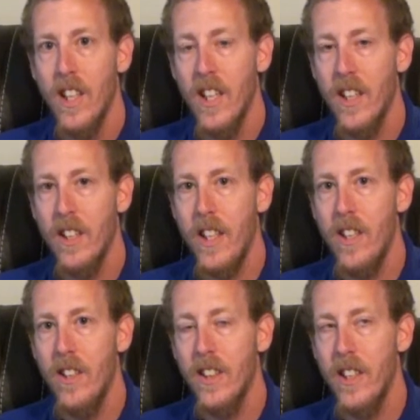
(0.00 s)
in the
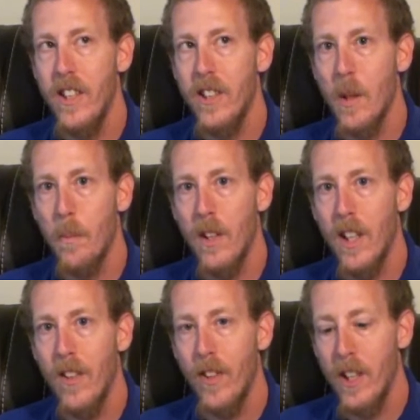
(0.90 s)
theaters in
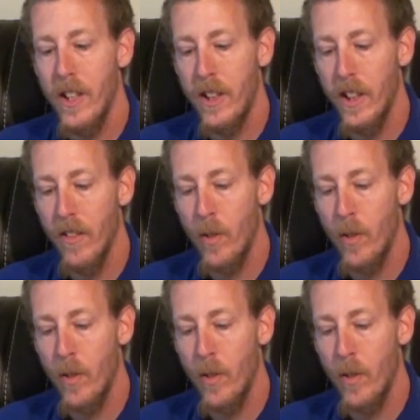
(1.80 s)
December of this year,